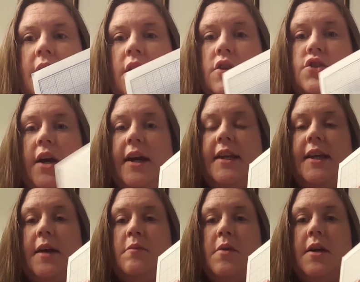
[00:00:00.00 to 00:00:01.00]
or try it
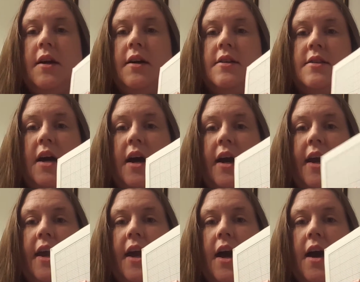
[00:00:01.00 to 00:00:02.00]
again because
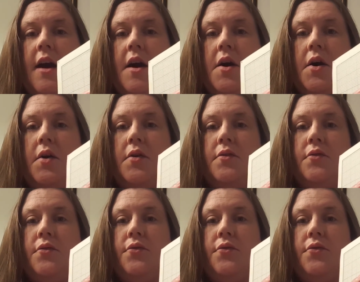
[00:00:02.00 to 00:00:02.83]
I have